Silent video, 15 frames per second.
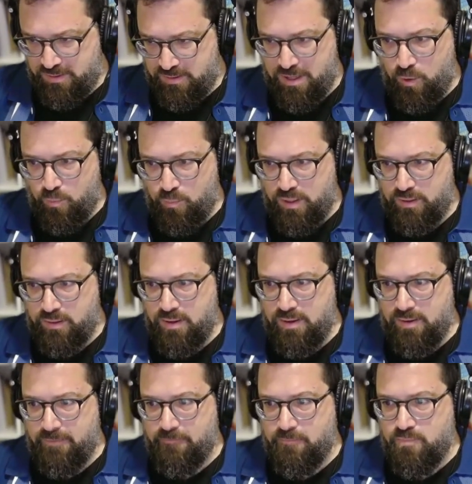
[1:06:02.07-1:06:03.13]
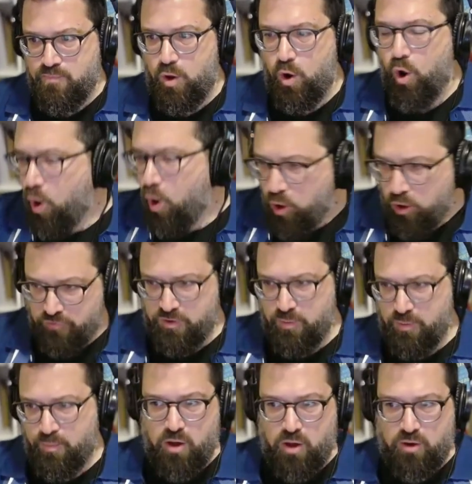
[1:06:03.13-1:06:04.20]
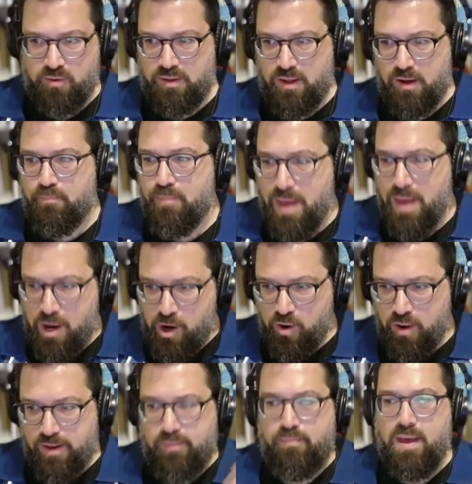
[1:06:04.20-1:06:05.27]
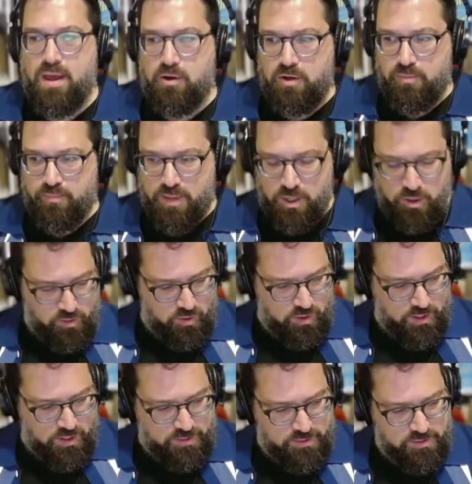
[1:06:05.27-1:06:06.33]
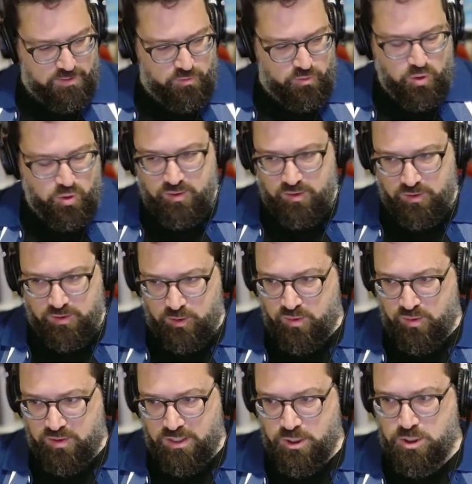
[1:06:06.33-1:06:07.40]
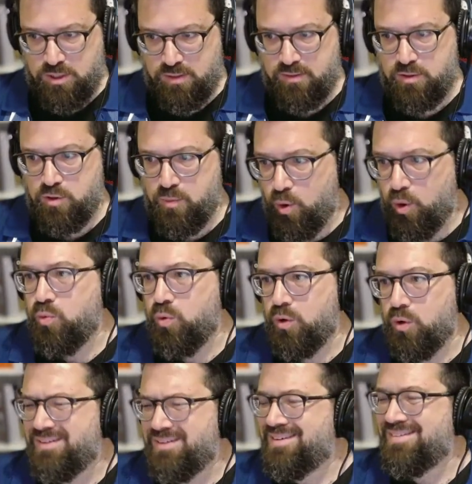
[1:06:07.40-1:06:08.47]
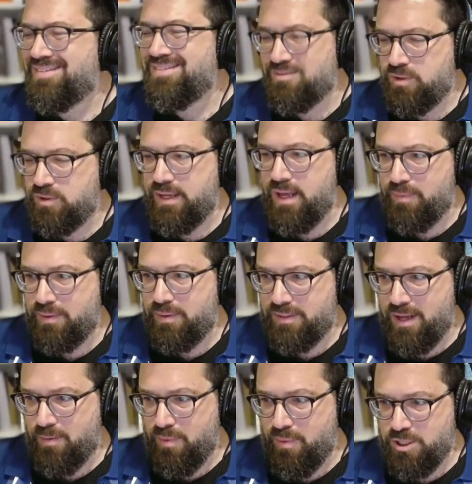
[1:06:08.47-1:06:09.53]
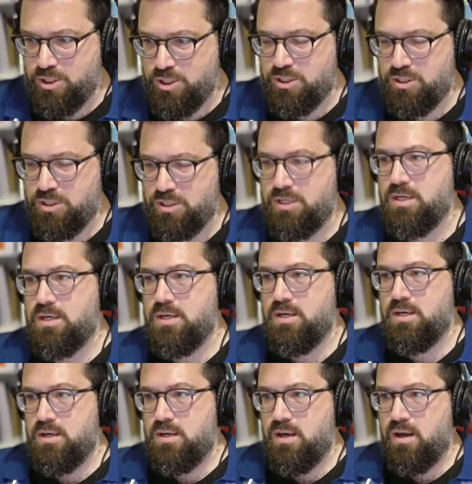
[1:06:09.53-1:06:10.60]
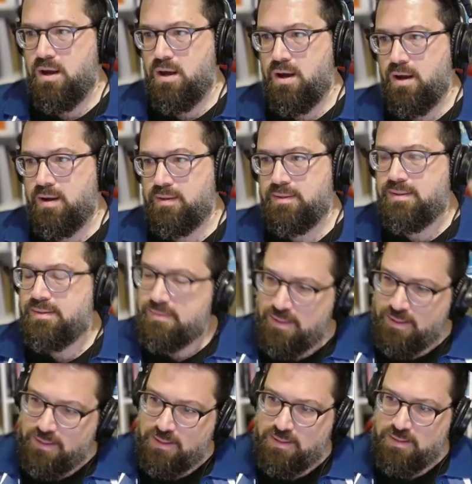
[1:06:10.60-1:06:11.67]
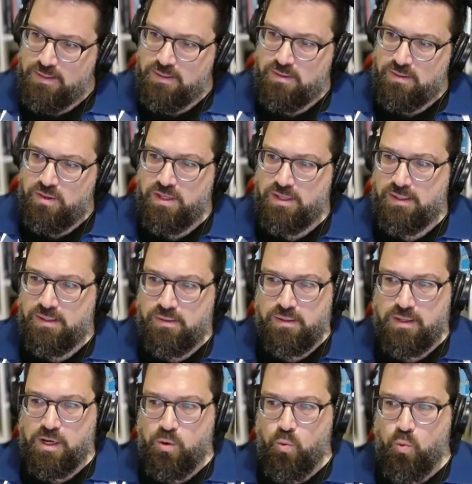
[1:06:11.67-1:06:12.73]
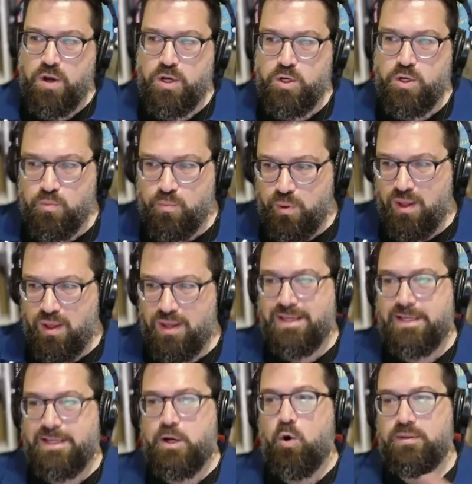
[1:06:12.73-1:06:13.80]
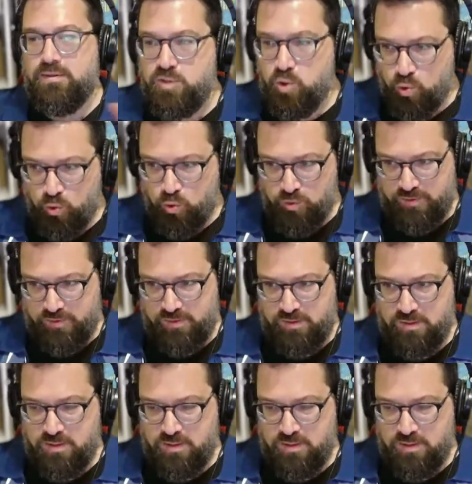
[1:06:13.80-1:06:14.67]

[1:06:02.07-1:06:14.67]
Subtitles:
now, but all of the models got better and better and better at reducing hallucinations to the point where it doesn't really happen that much. The second thing is, like, when you plug in all these tools,